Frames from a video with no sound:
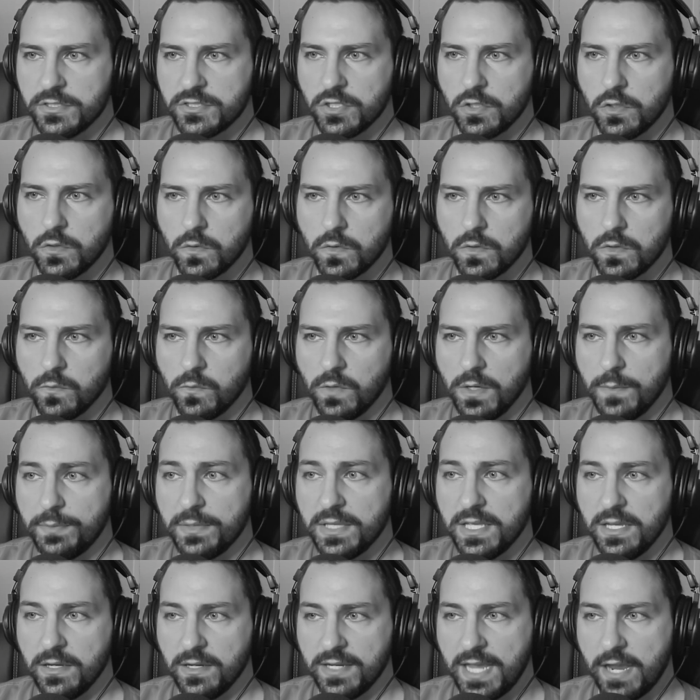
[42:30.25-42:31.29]
So
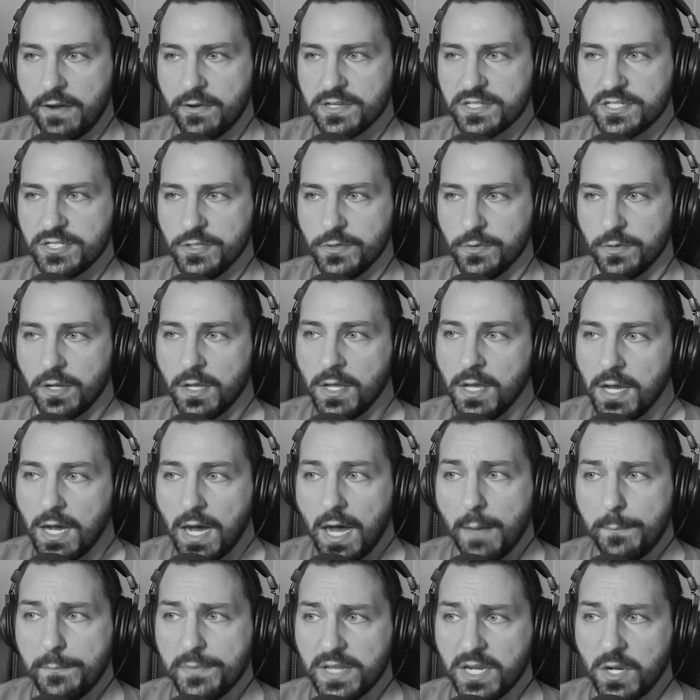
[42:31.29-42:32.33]
Ripley carries Newt
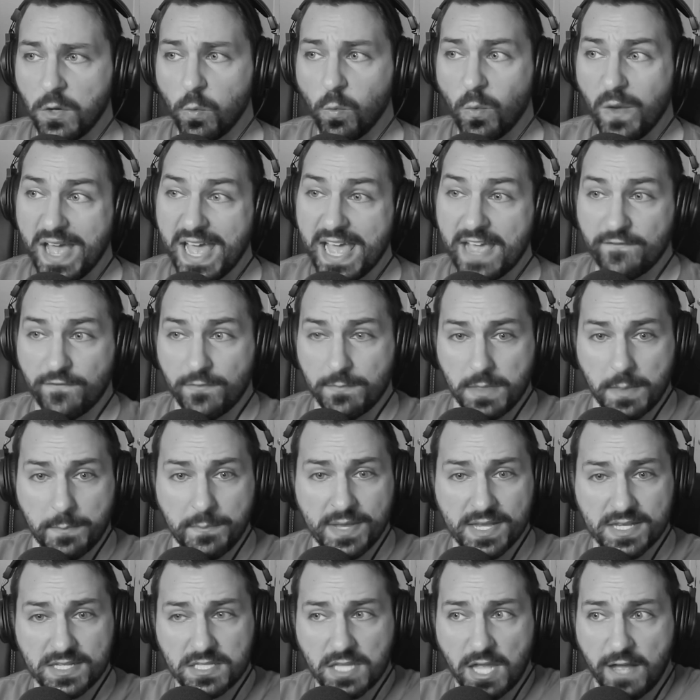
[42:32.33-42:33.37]
up and away from the
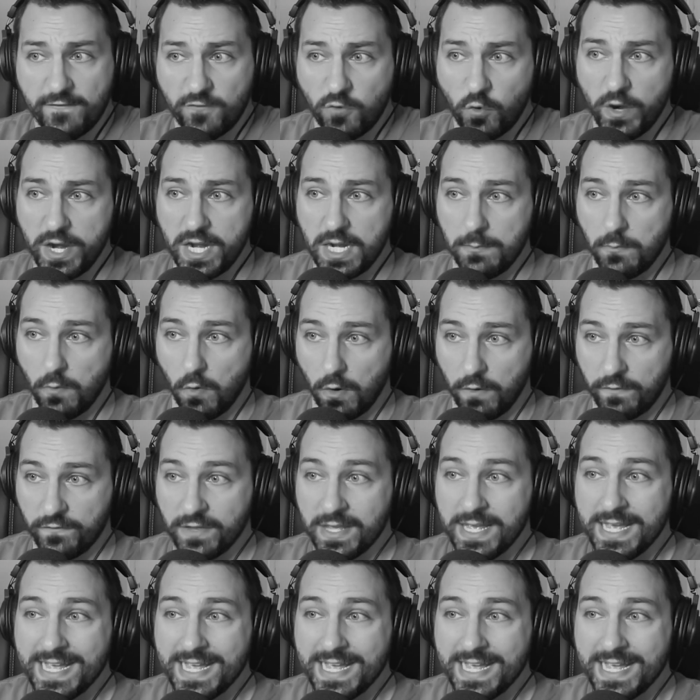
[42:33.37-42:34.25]
pissed off Queen Amorph